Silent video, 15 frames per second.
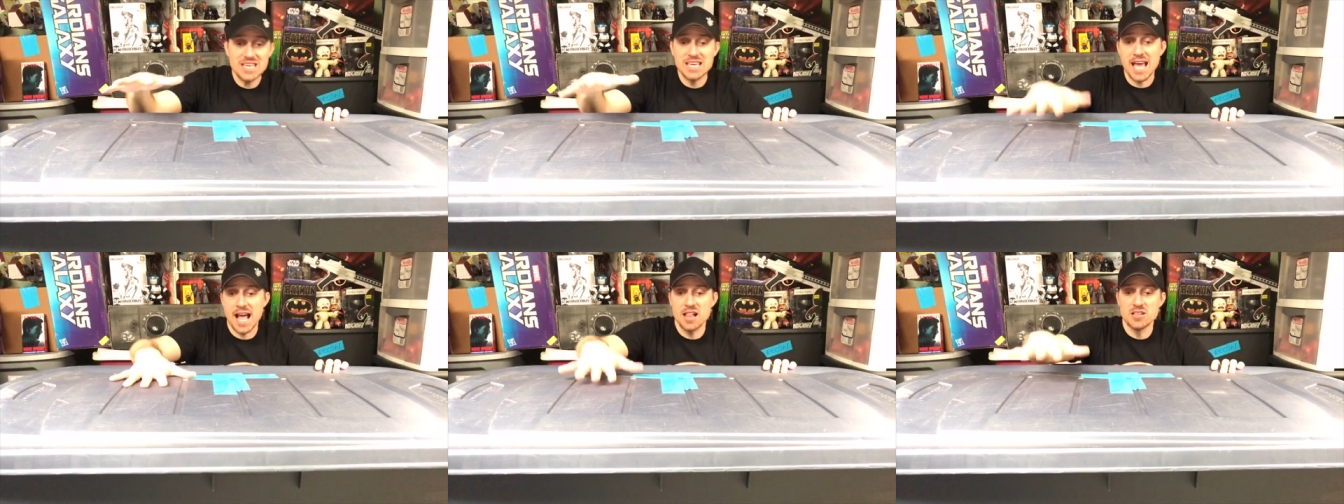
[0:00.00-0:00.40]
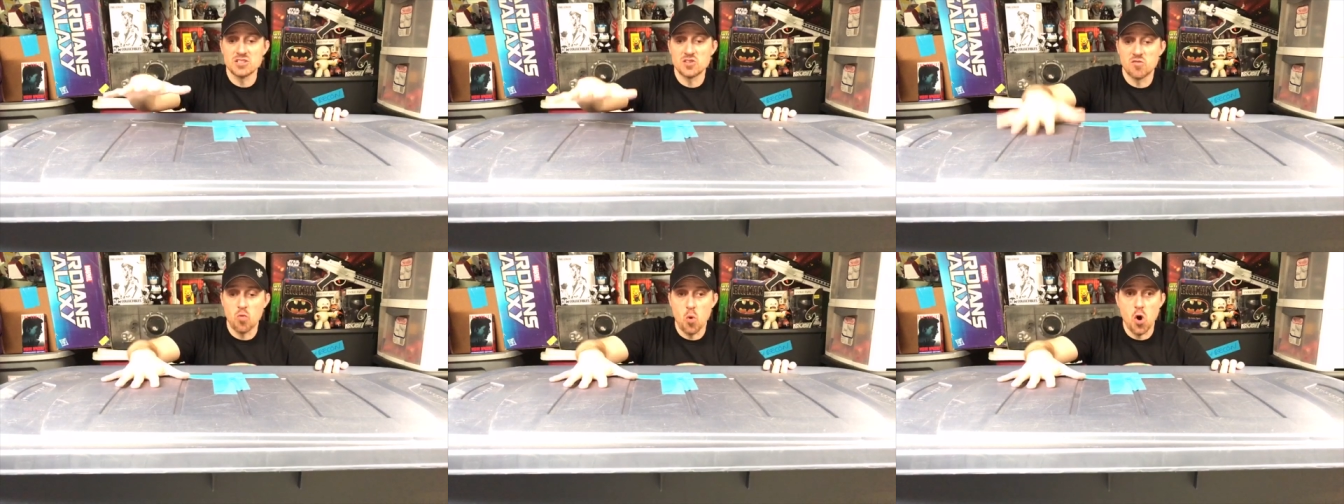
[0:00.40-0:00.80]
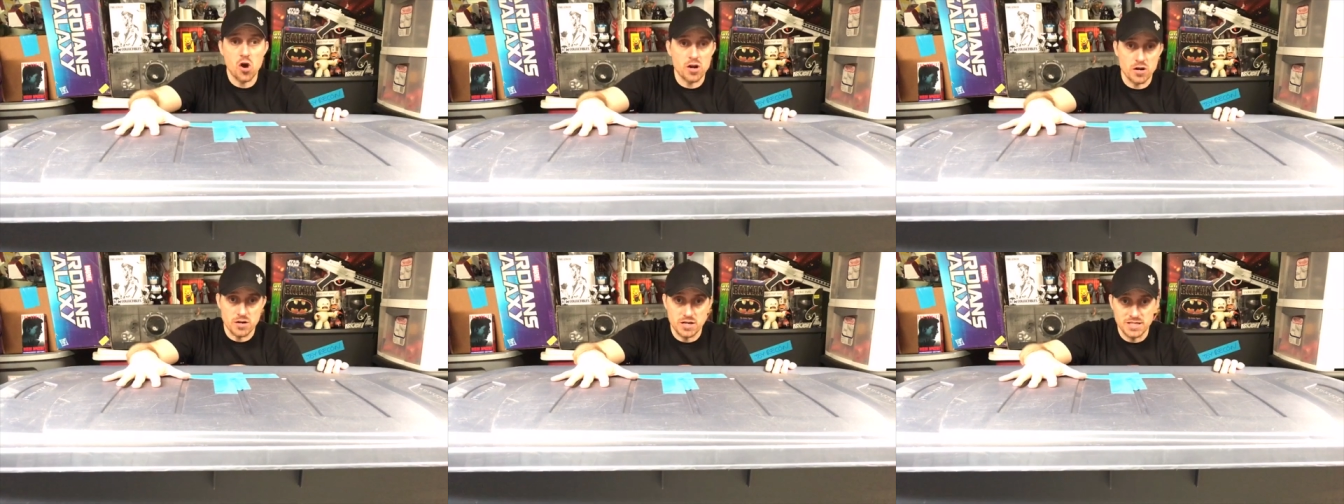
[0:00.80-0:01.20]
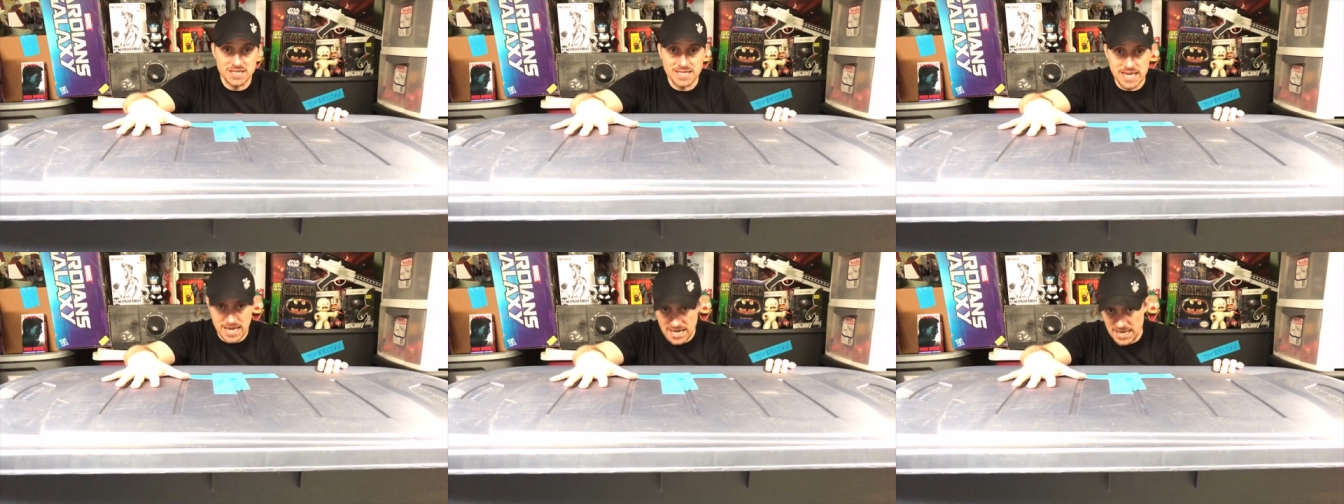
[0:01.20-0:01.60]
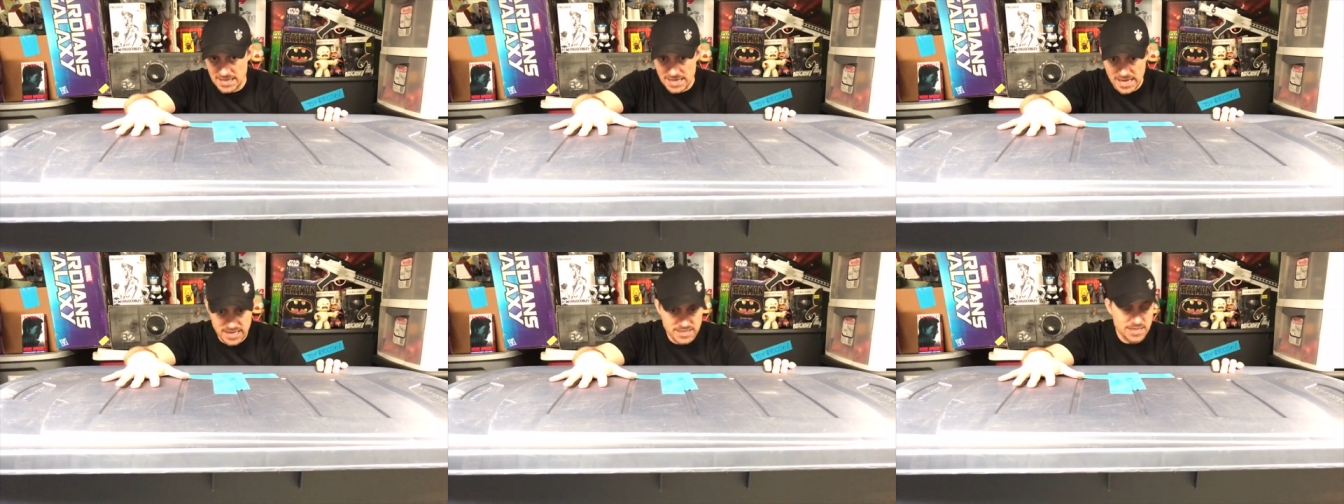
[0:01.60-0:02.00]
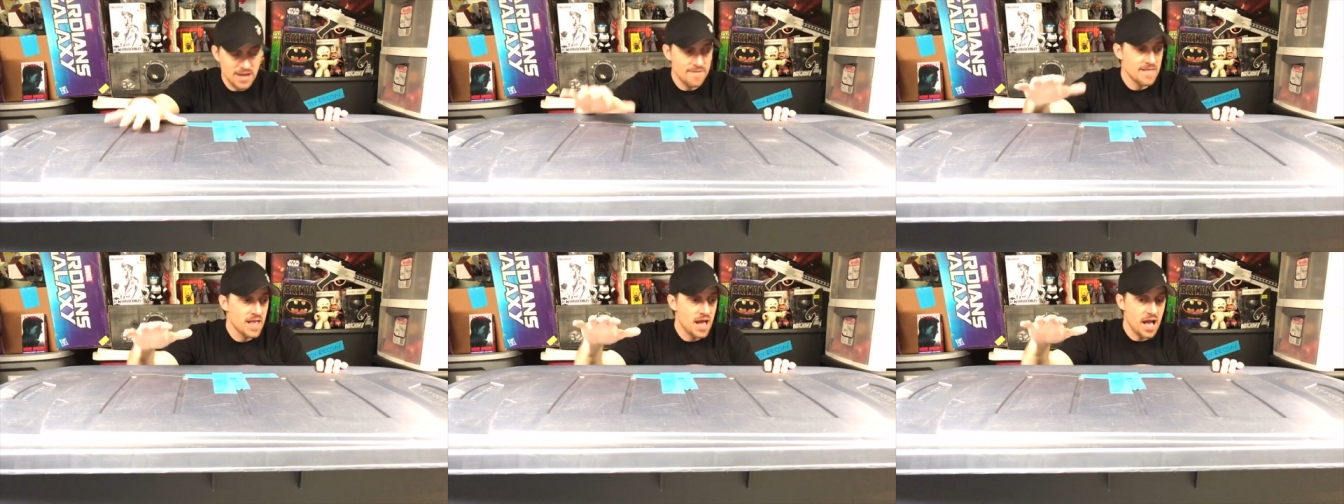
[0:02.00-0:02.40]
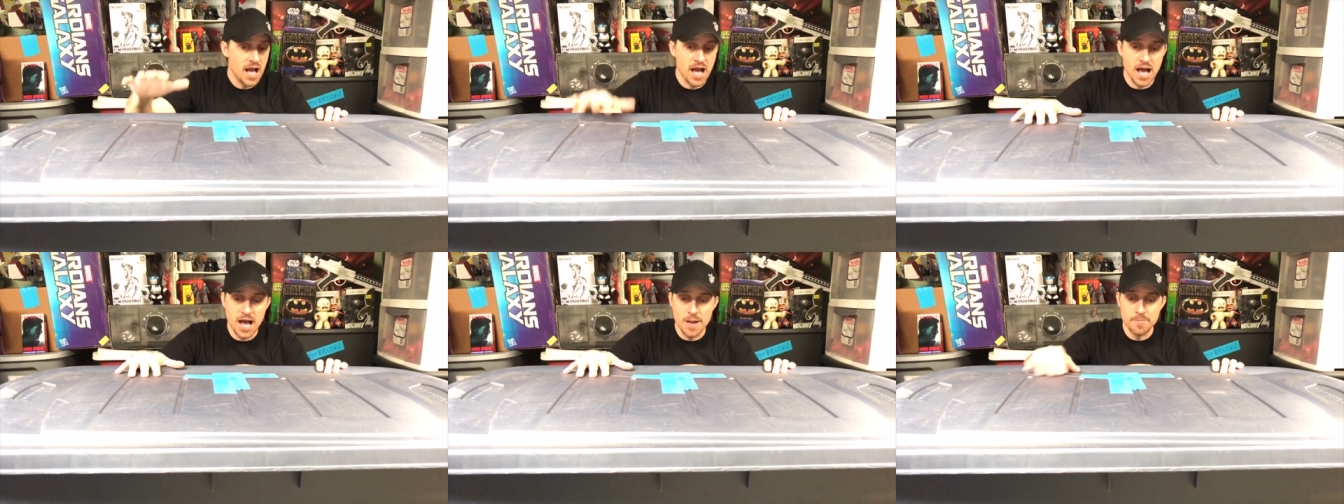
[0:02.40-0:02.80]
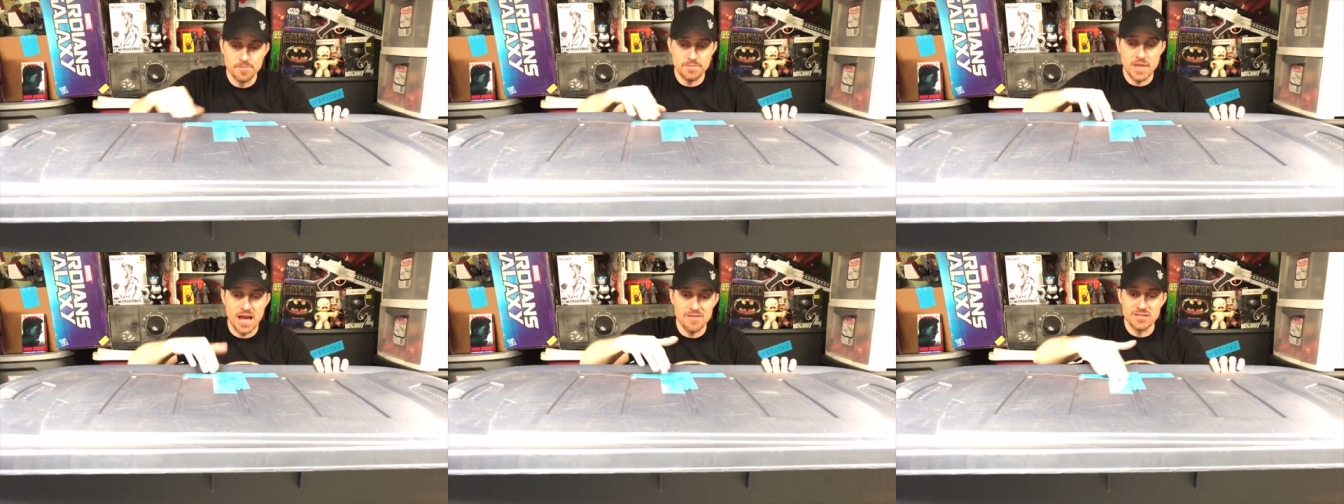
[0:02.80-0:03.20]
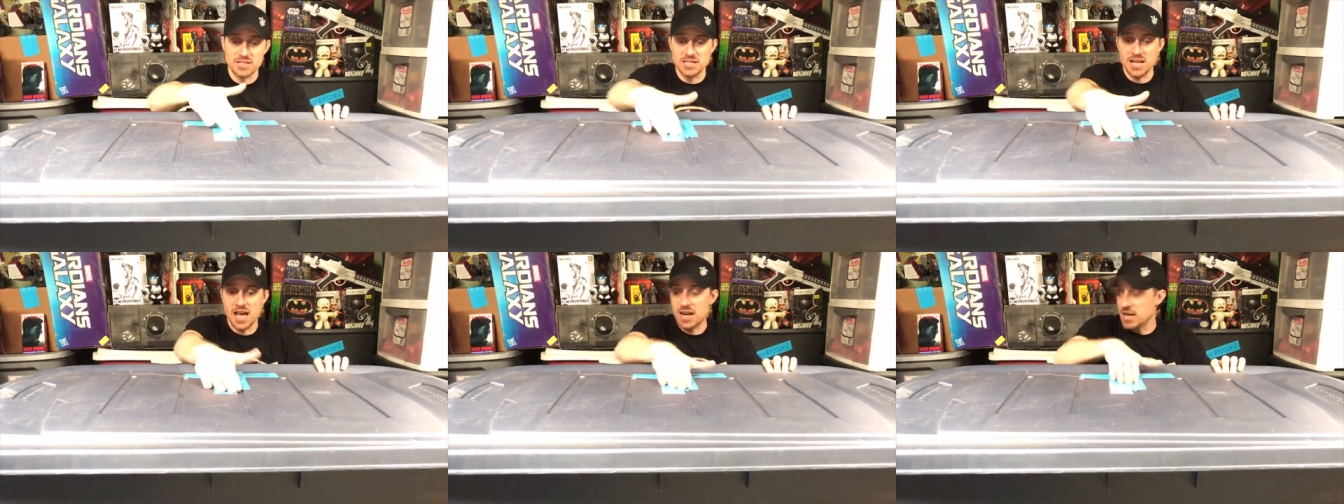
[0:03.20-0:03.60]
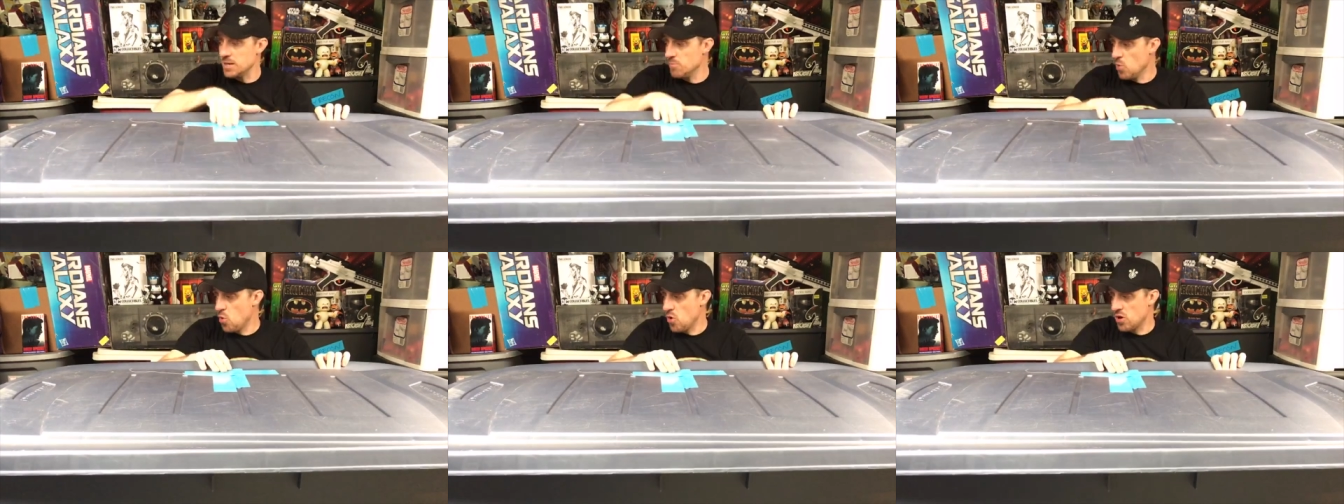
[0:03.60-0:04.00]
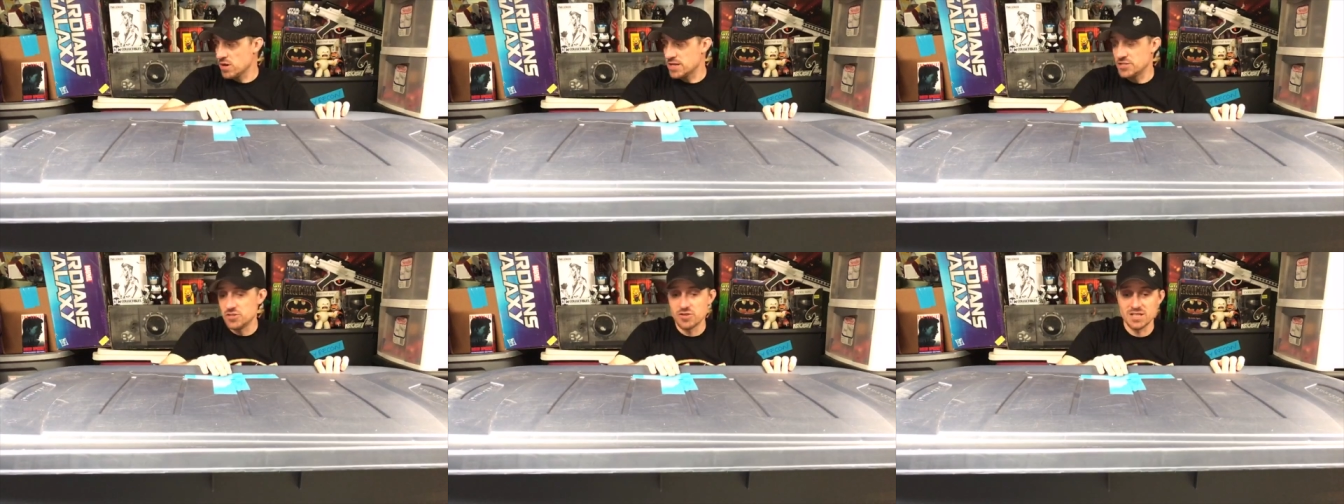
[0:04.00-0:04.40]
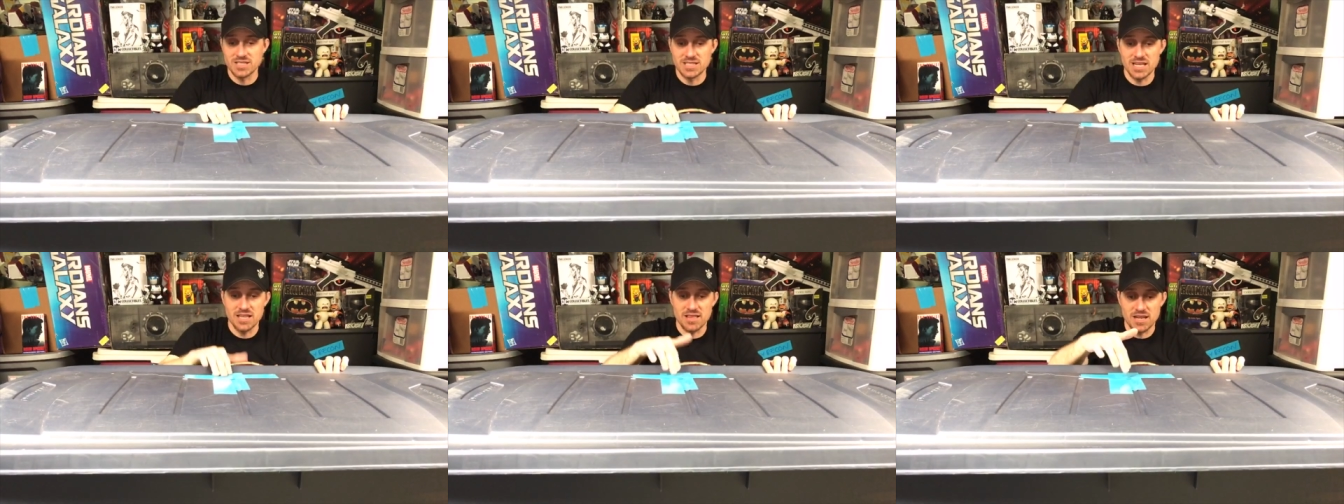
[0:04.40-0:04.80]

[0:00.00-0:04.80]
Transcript: gallons of water could sit in this. Obviously not anymore because you can see that